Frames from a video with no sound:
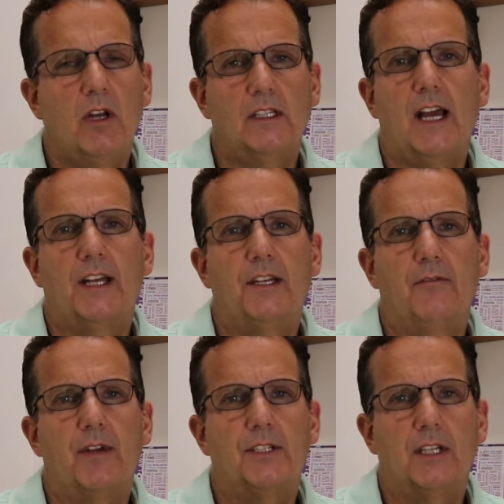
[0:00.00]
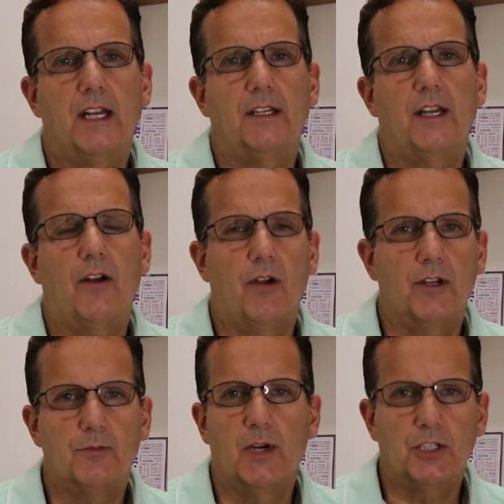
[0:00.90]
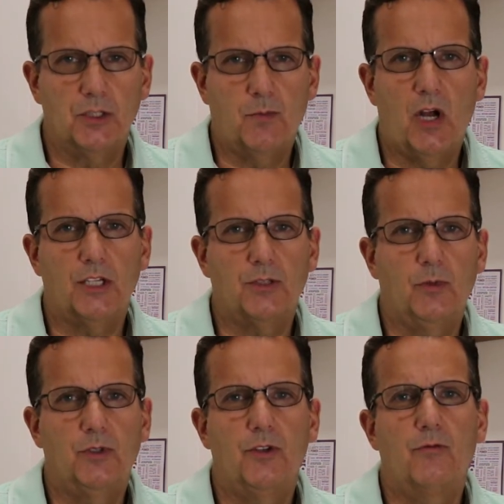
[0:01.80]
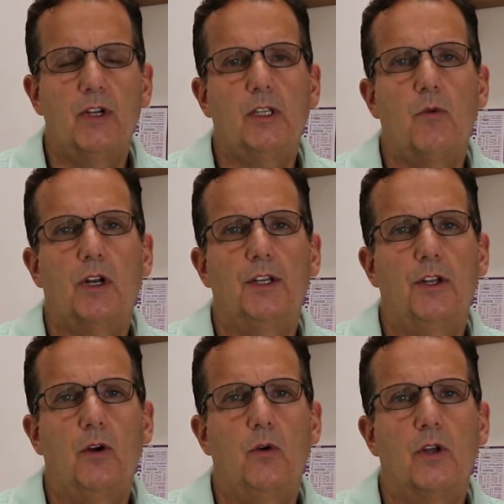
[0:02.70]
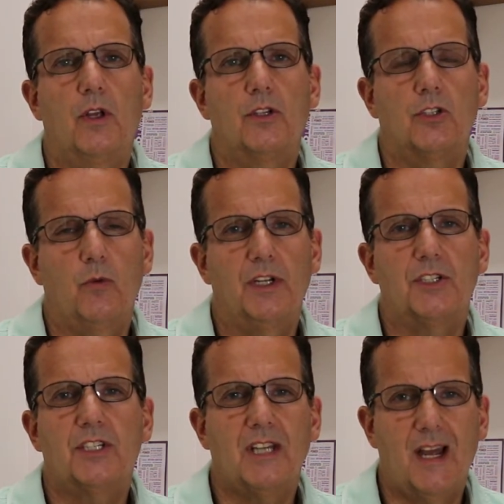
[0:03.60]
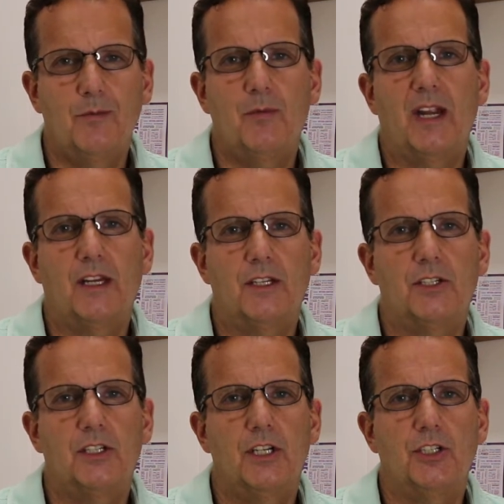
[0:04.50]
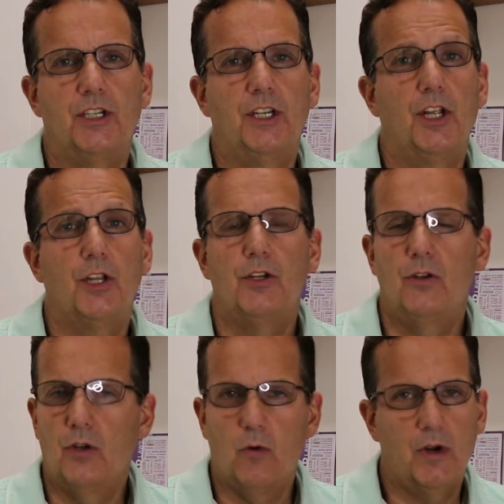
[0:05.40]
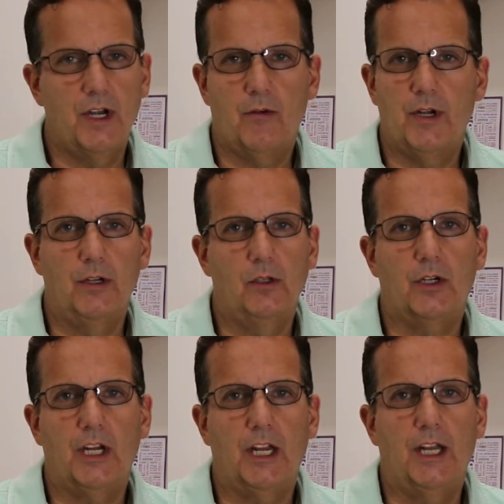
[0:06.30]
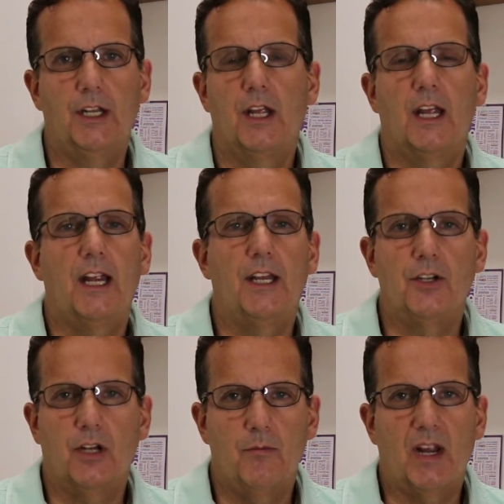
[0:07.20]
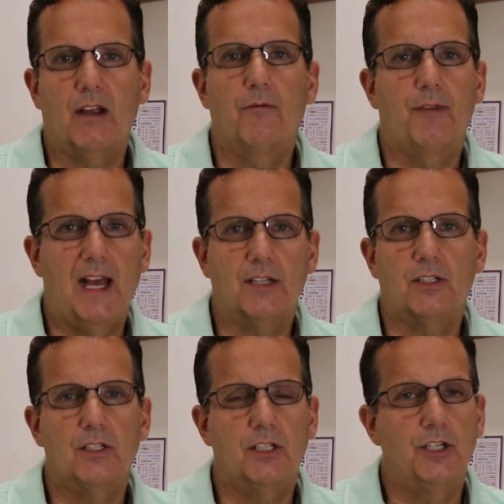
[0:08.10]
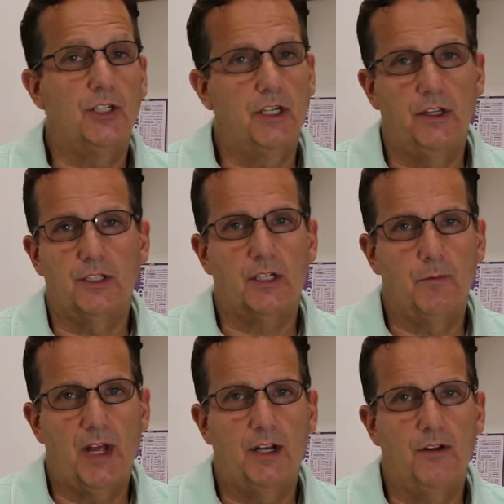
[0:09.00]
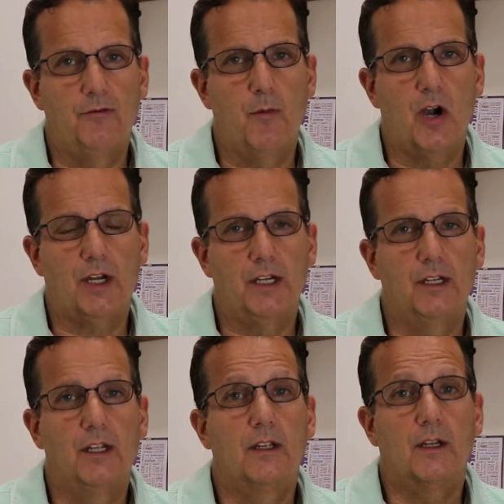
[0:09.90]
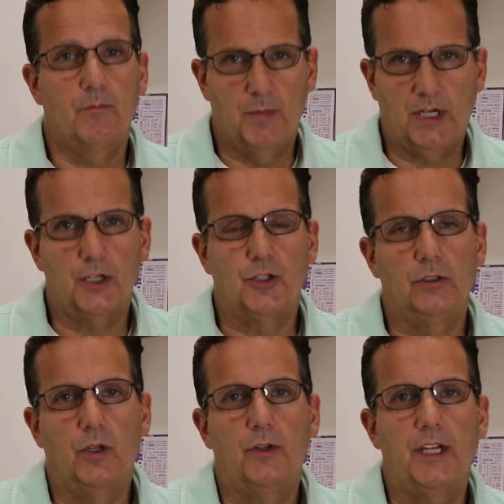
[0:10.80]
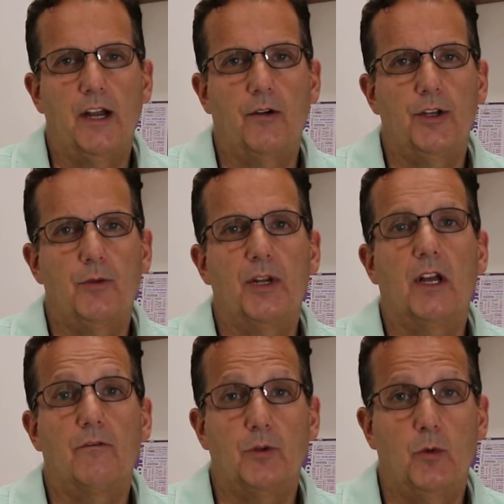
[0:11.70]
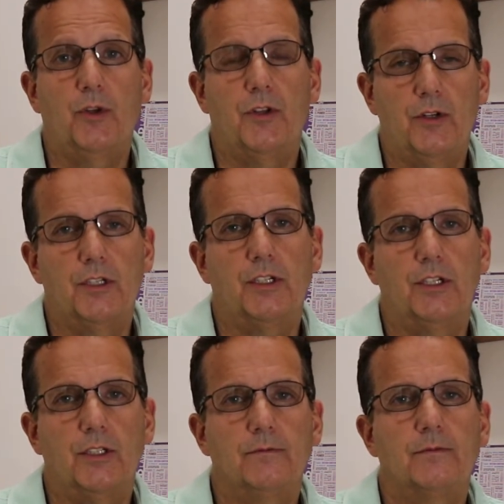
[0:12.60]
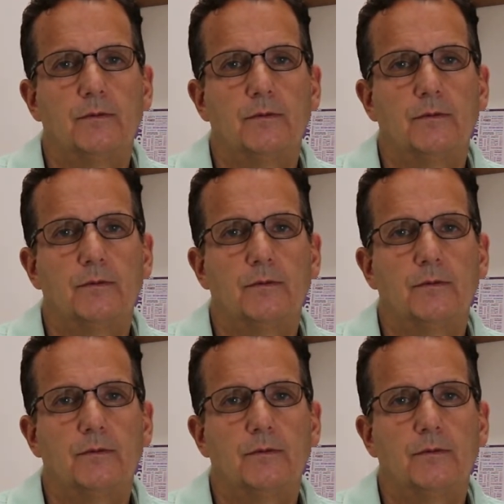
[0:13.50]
online and investigate the area as much as possible. You really want to know, so when it's time to make a decision, you know what area you're looking in, and you can make a fast decision in this competitive market because you'll know the area and you'll be comfortable with your decision.